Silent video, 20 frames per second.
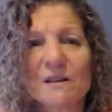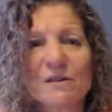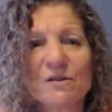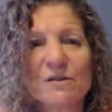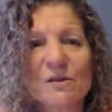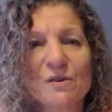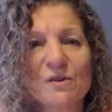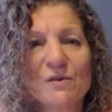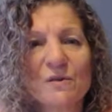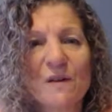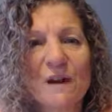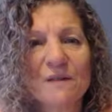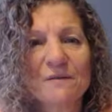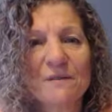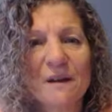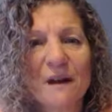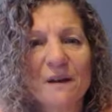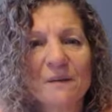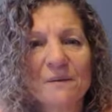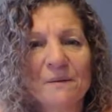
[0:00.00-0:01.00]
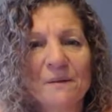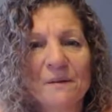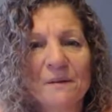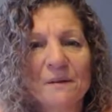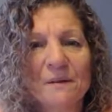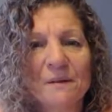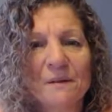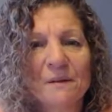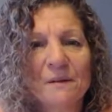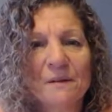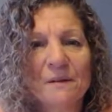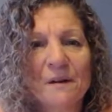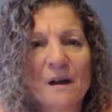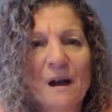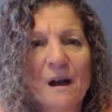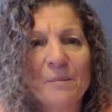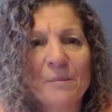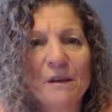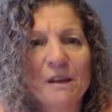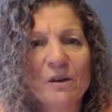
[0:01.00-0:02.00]
to turn around now?
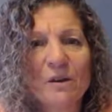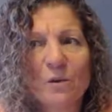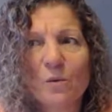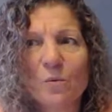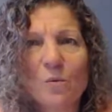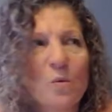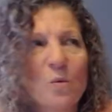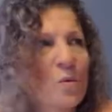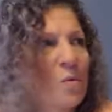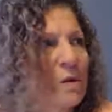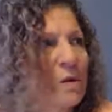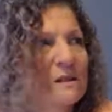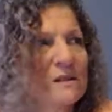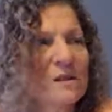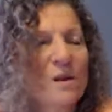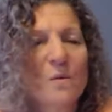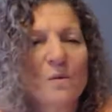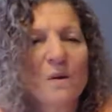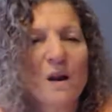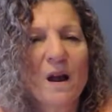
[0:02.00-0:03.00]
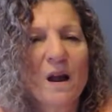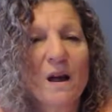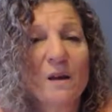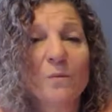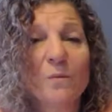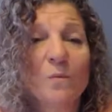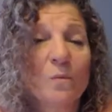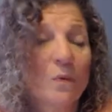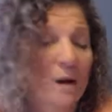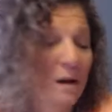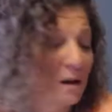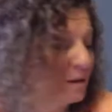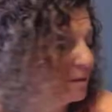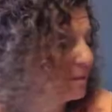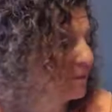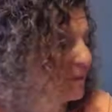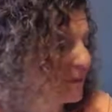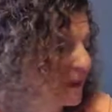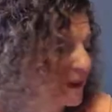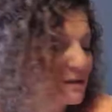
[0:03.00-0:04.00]
I'm here. Well, what's going on?
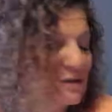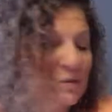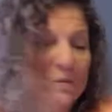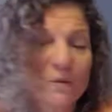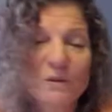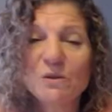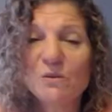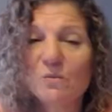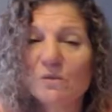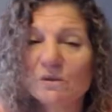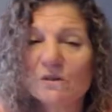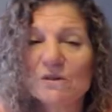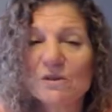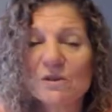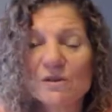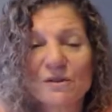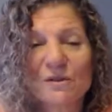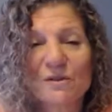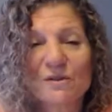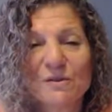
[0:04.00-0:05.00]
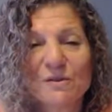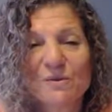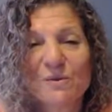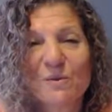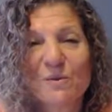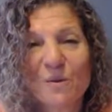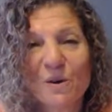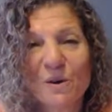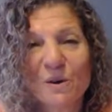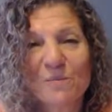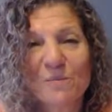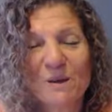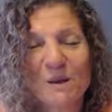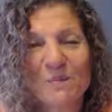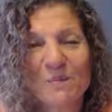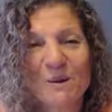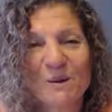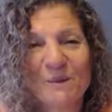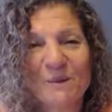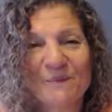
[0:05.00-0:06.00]
Well, that's when you really start to do the work,
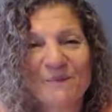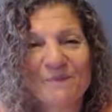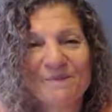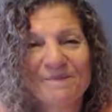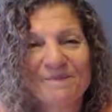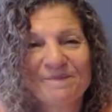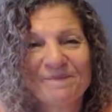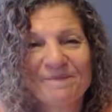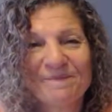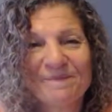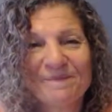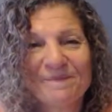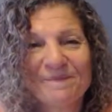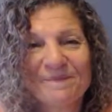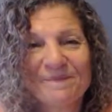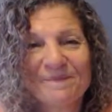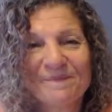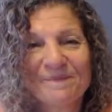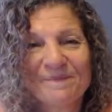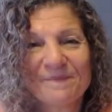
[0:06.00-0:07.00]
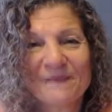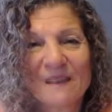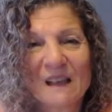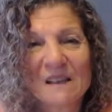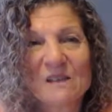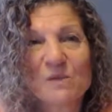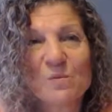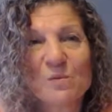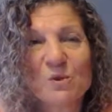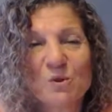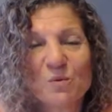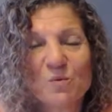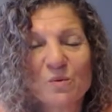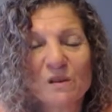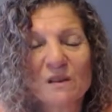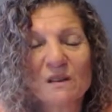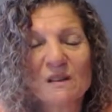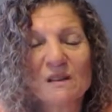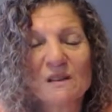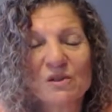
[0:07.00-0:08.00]
people. That's when you
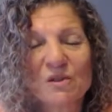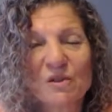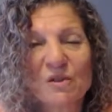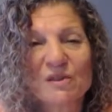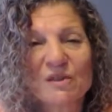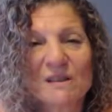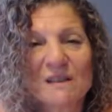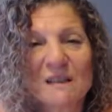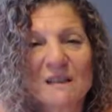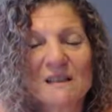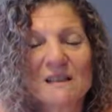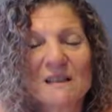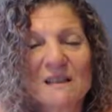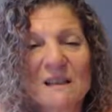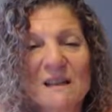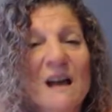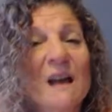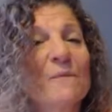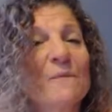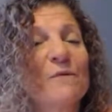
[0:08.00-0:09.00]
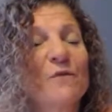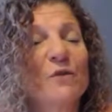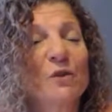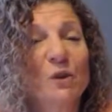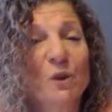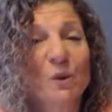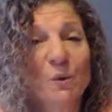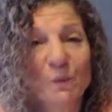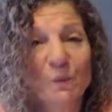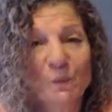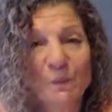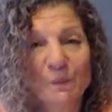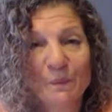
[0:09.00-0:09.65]
really start to take the time for you